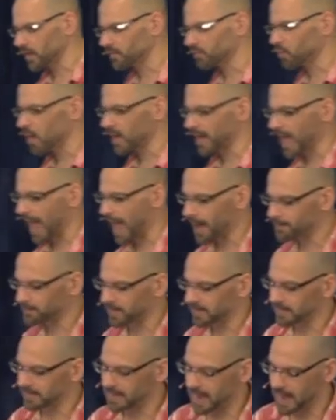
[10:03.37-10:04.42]
what
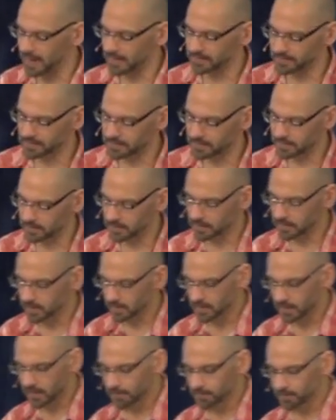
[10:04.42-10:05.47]
happened next.
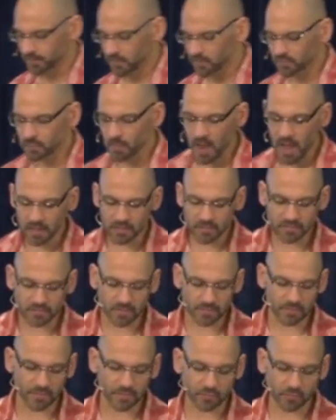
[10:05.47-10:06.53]
The smallest
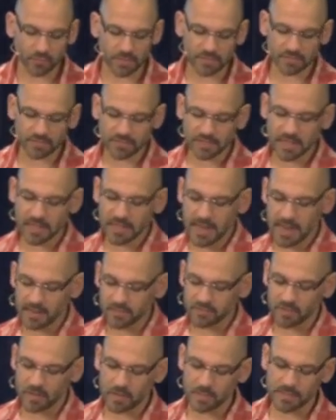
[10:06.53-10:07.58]
of the three
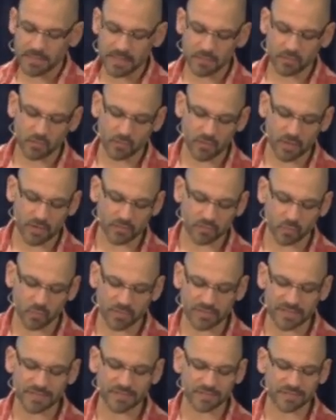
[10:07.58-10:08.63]
skinheads coming at Chris
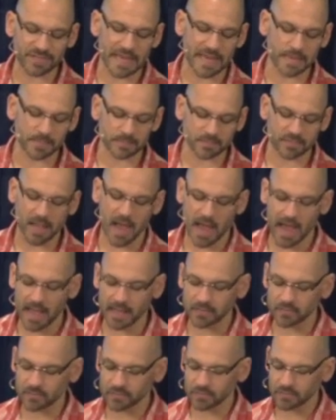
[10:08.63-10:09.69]
was his same
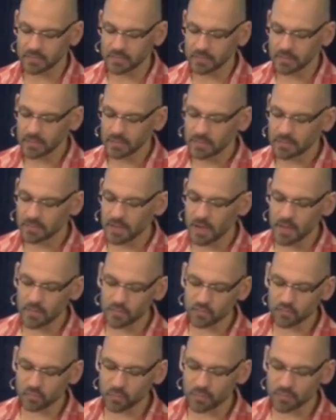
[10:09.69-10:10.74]
size. The
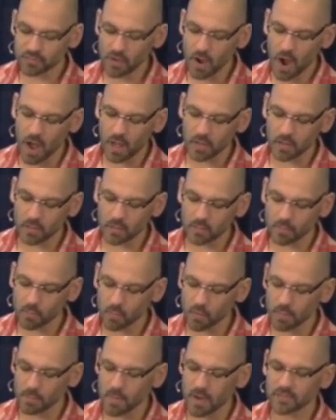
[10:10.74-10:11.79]
others were taller,
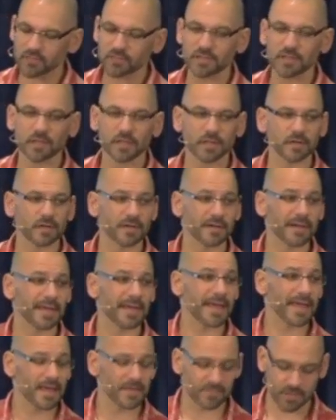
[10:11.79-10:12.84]
more muscular,
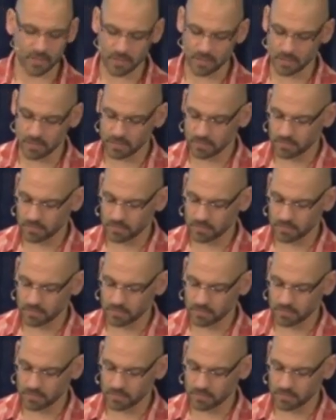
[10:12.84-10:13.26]
heavier.